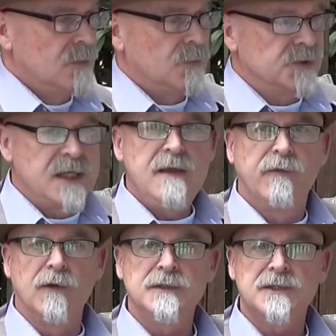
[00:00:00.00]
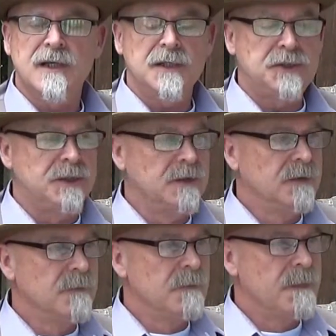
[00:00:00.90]
was evil and such,
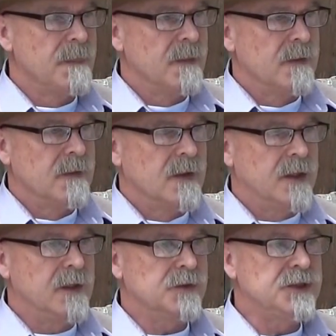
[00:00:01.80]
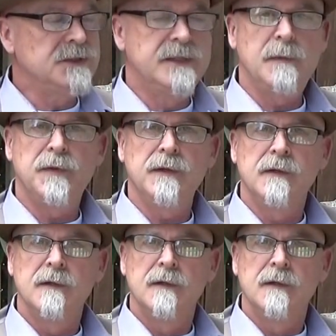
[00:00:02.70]
and here she's dipping